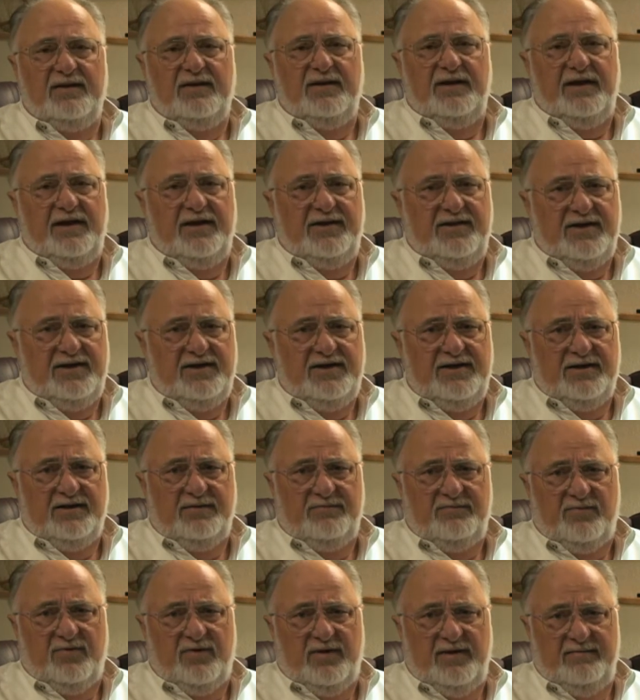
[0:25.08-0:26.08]
and they
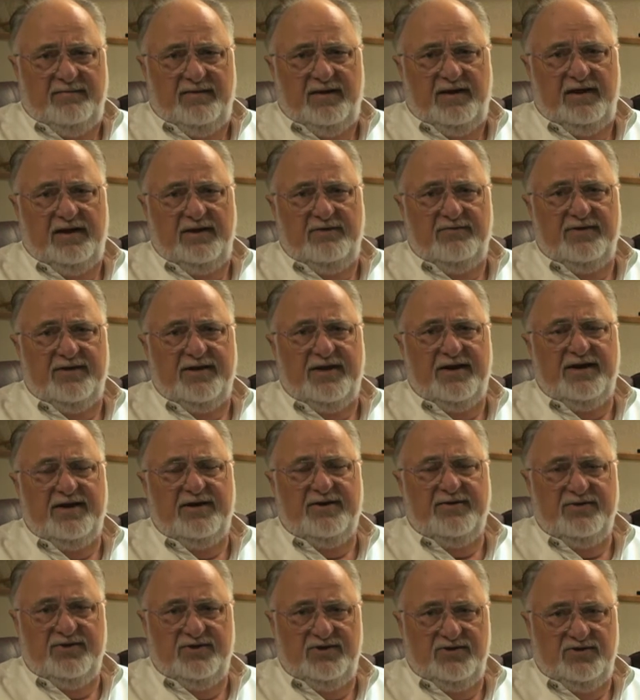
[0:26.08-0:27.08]
dealt primarily with how
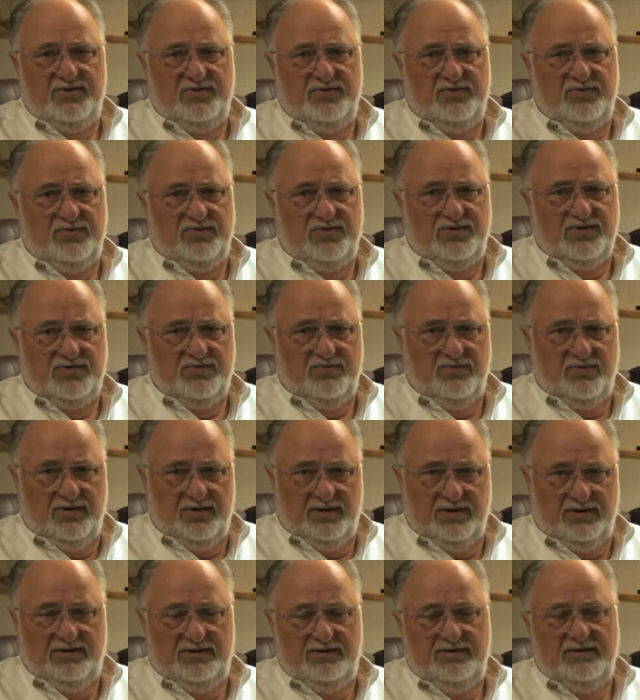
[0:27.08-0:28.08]
the tools work.
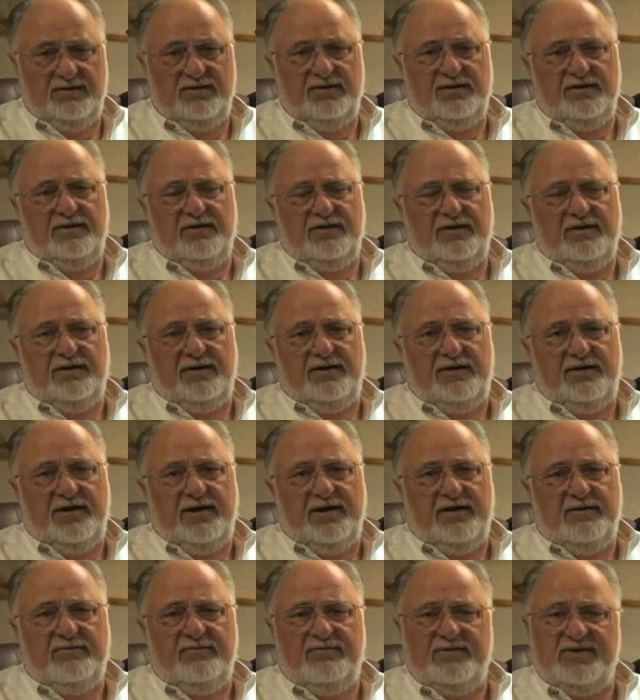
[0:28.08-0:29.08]

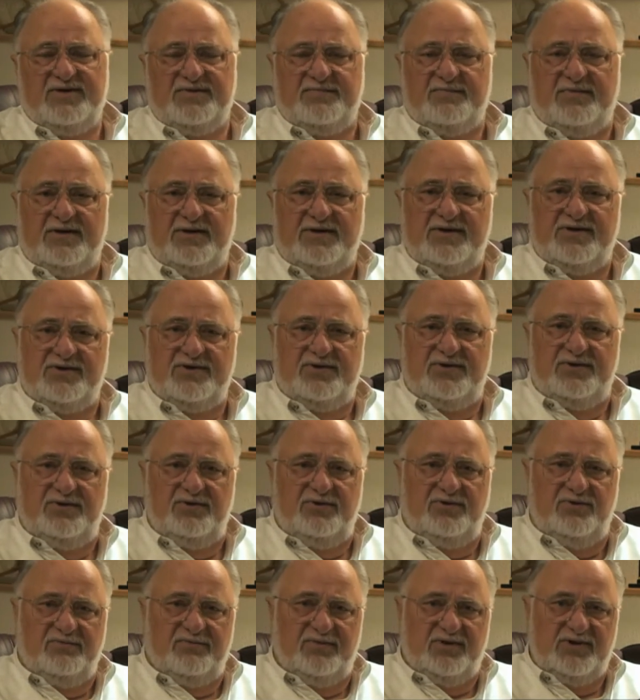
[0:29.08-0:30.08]
Now, in response to
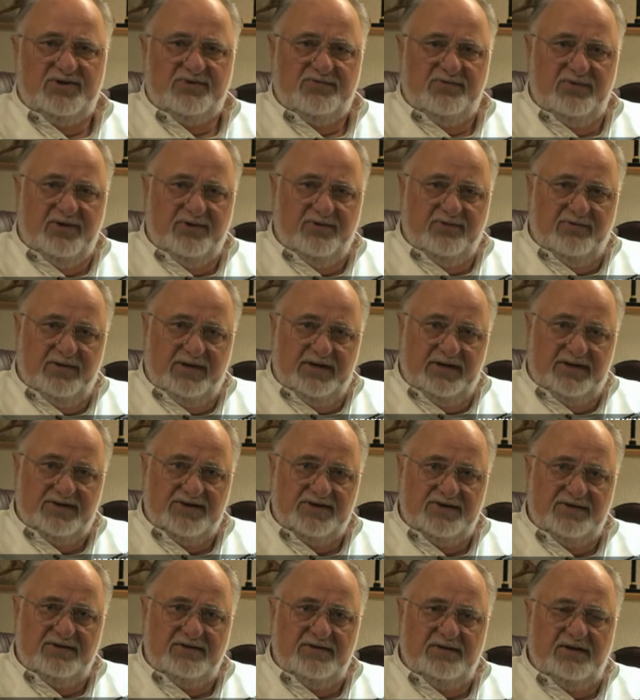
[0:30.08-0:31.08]
numerous
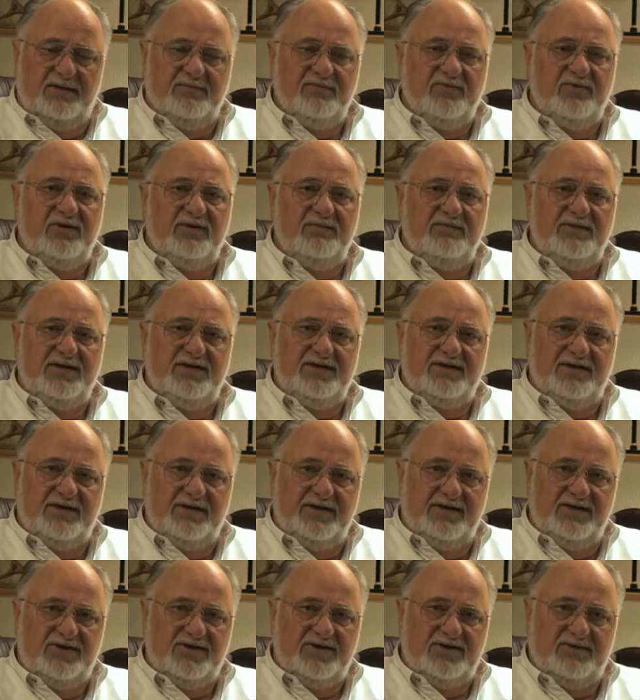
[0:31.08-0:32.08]
requests, I'm going to be
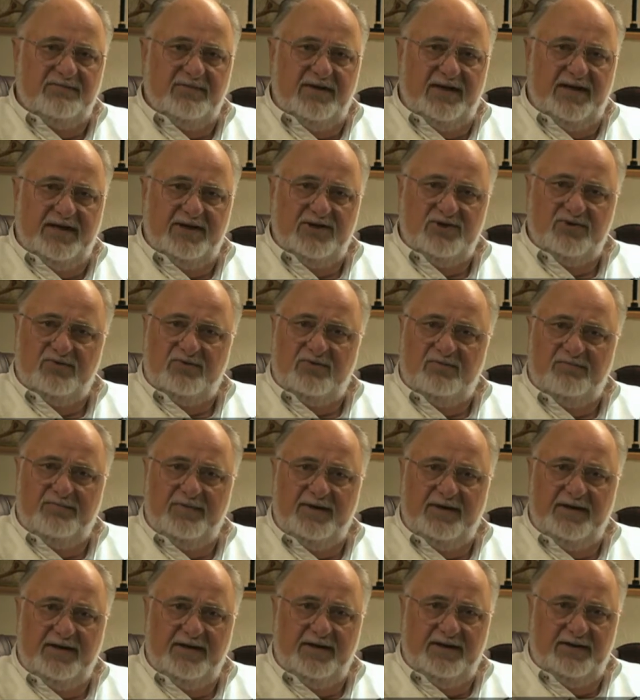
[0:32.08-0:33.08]
tying some actual
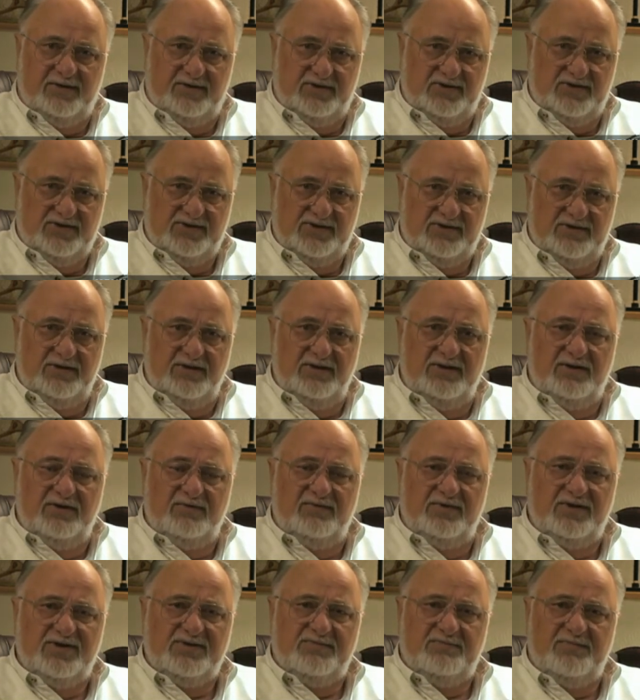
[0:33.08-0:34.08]
patterns
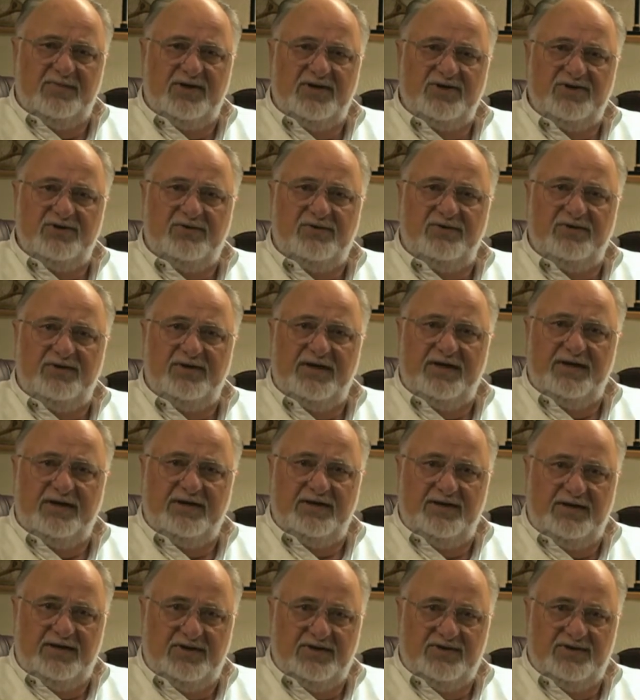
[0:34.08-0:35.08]
with special
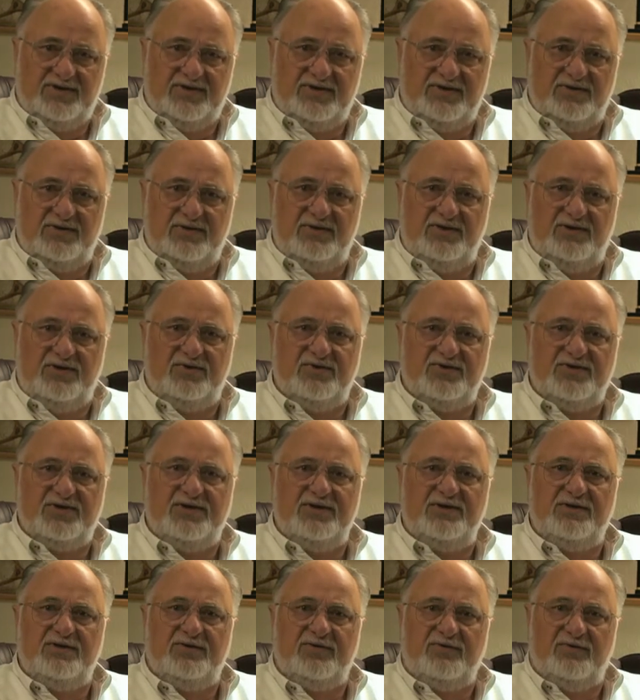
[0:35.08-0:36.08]
techniques using
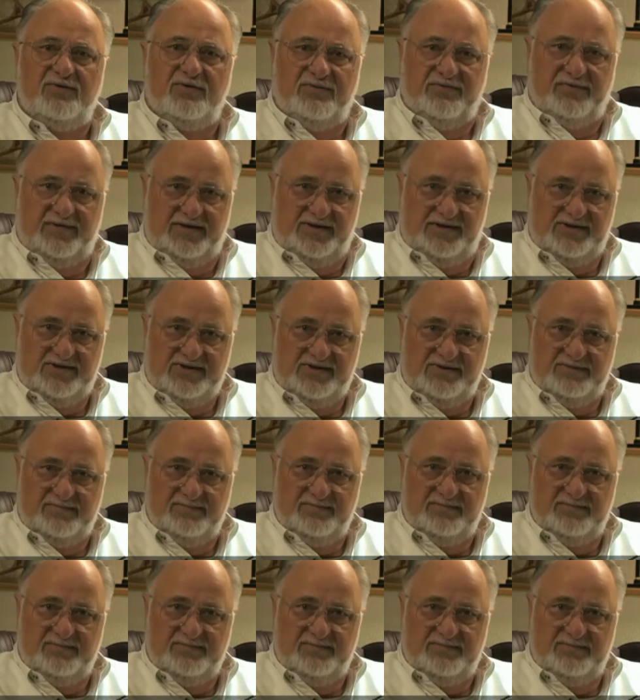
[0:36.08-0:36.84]
the Norvise.